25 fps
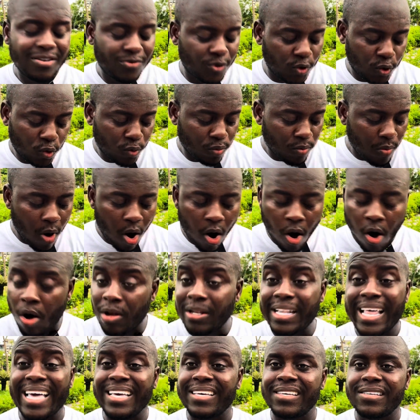small,
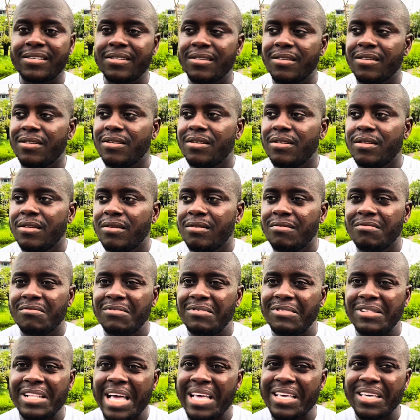like
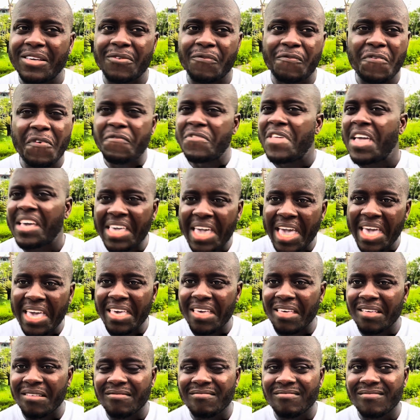
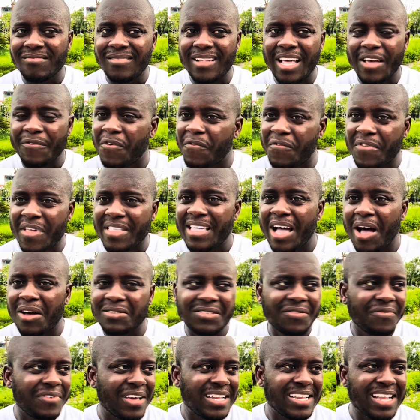50K. Like
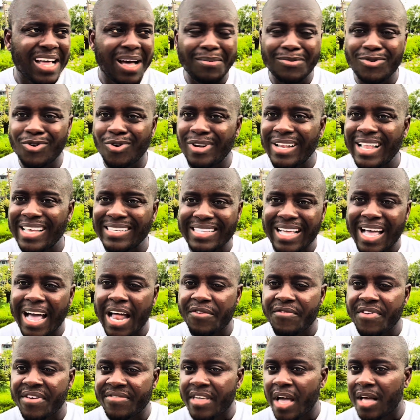50,000 Vietnam dong, less than
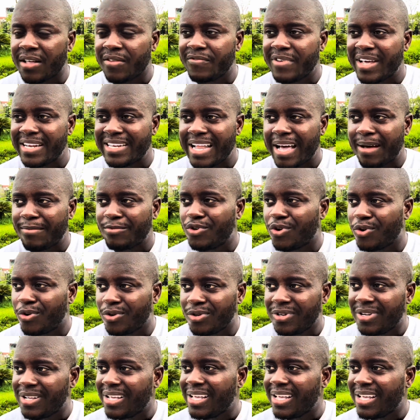100,000 Vietnam dong.